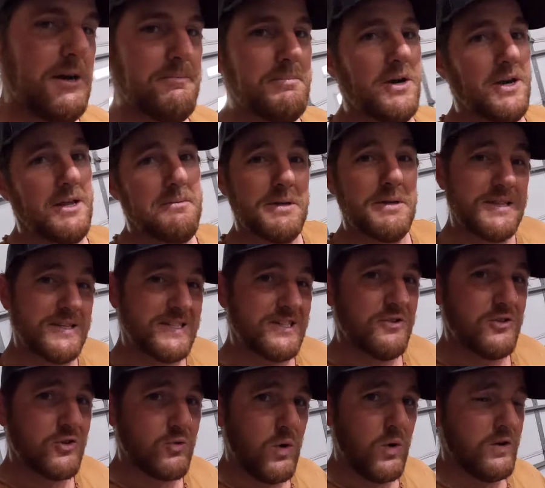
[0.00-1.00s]
up on it. But the
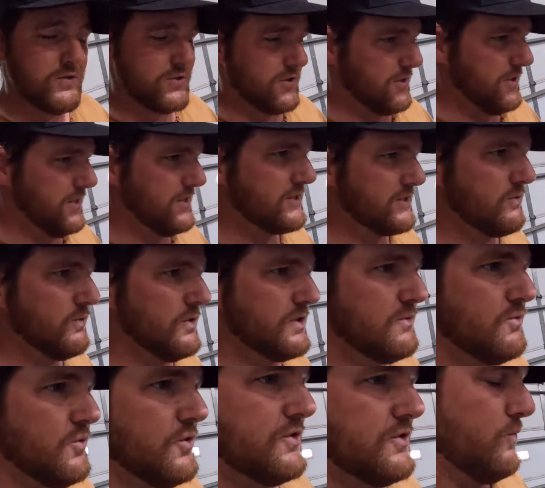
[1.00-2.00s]
cylinder walls are good, so
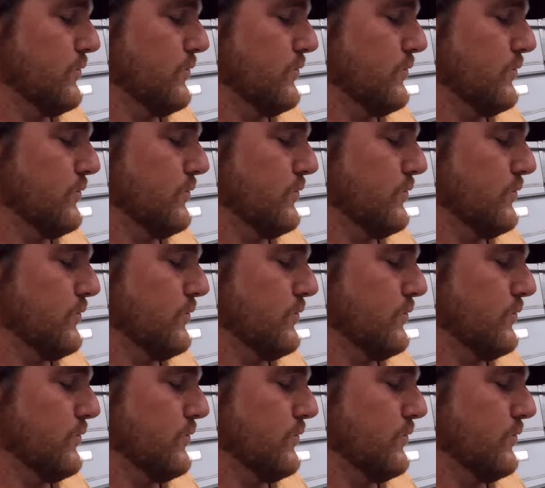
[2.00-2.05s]
we're